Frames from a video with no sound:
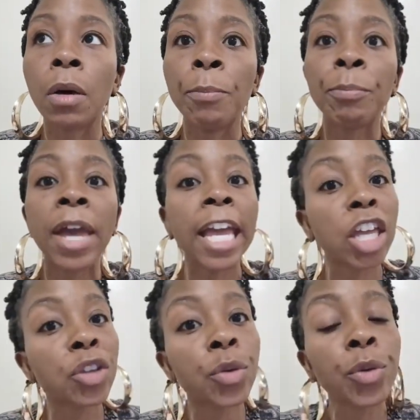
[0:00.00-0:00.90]

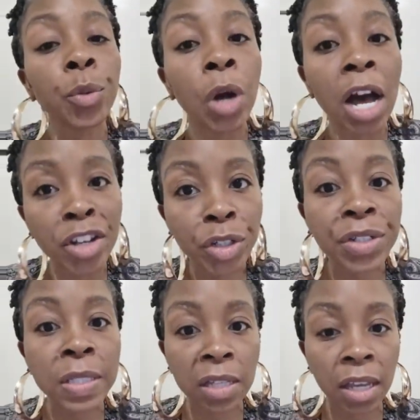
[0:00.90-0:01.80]
making you
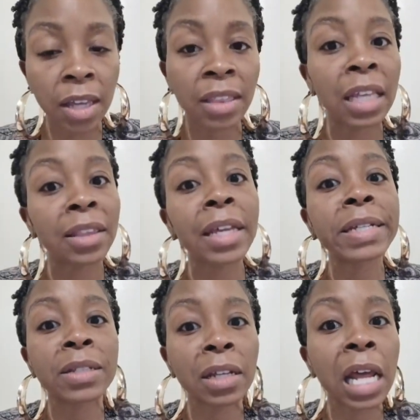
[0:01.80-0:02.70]
understand that
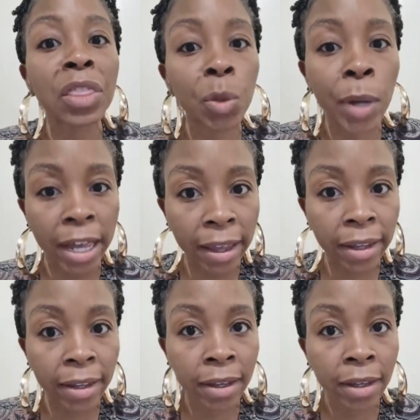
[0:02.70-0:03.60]
there's another
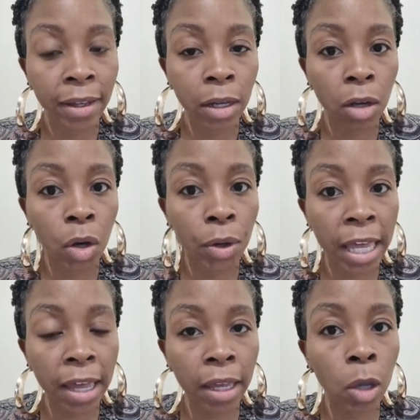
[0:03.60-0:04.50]
way.
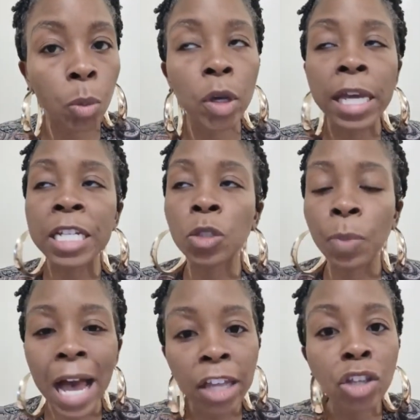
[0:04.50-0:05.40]
Okay? It will
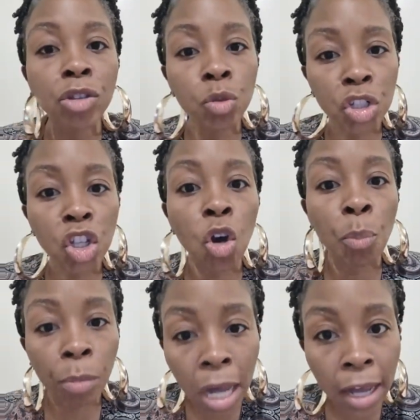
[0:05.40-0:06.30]
inspire you so
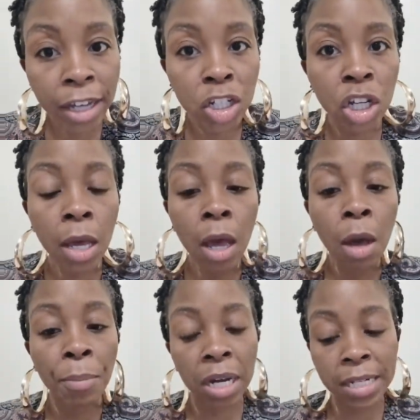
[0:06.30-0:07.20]
much
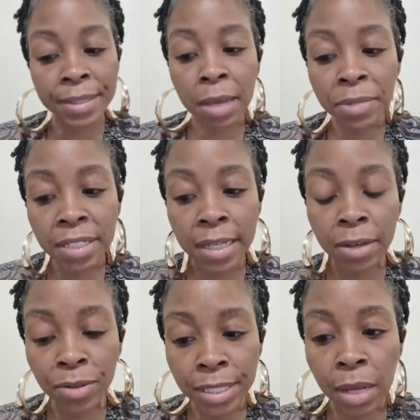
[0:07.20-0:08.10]
because let me tell
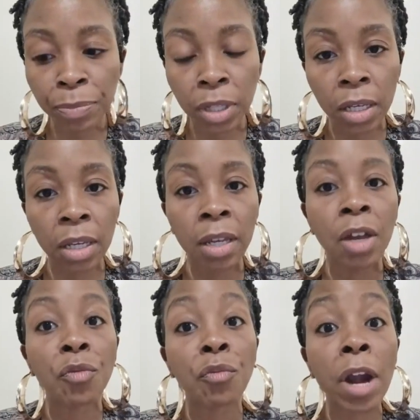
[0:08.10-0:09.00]
you something.
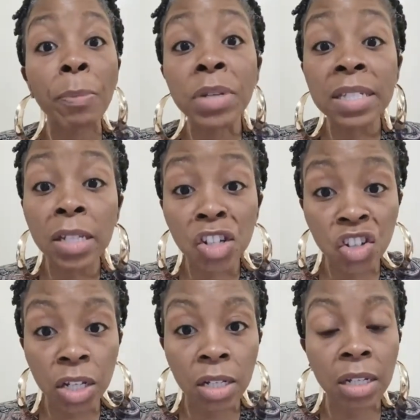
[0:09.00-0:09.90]

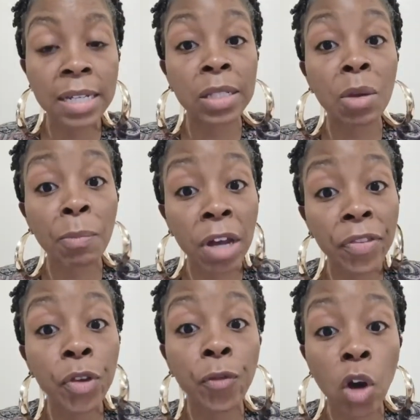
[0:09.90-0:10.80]
Repetition is the
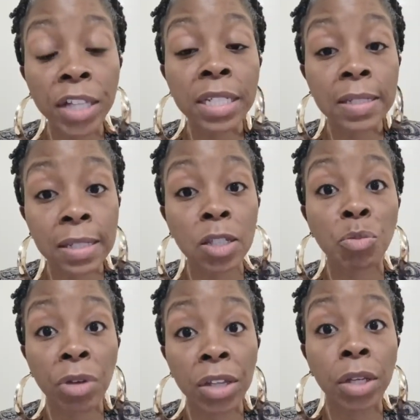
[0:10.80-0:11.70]
mother, father, sister,
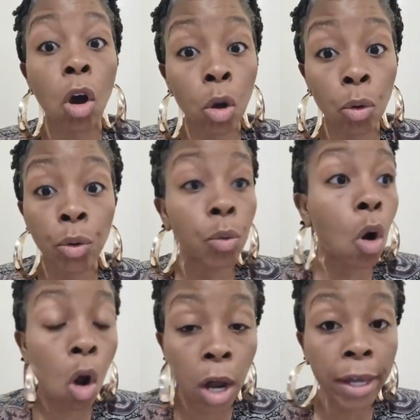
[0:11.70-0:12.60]
brother, uncle,
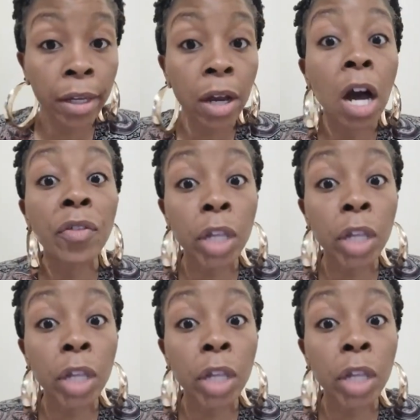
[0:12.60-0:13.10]
aunt of